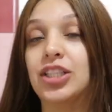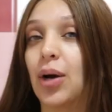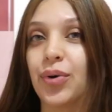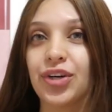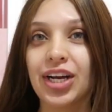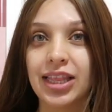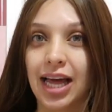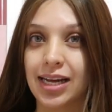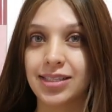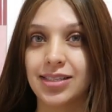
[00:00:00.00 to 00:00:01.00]
I showered
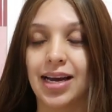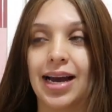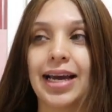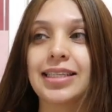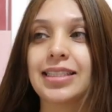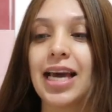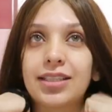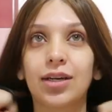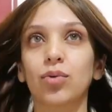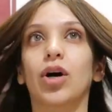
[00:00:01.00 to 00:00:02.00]
last night
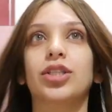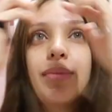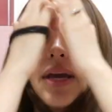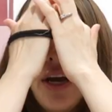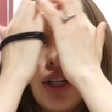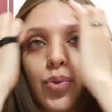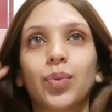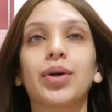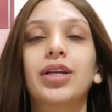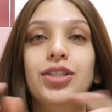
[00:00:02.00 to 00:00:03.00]
and didn't wash my hair so
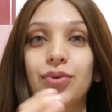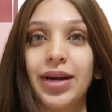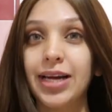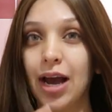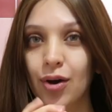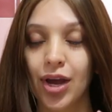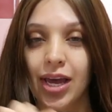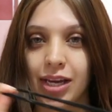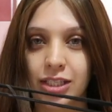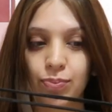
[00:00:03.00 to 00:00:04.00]
what we're gonna do right now
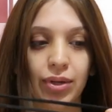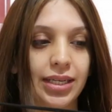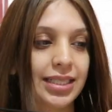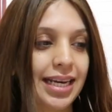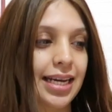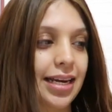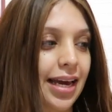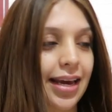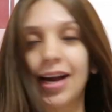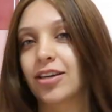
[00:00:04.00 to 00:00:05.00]
is put it in
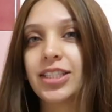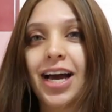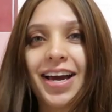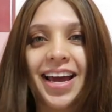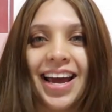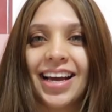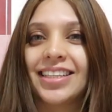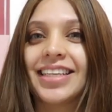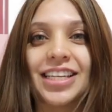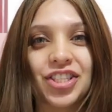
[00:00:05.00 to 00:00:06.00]
a hair tie
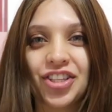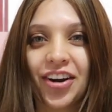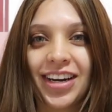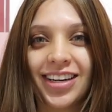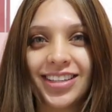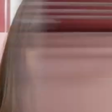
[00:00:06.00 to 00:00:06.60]
and get started.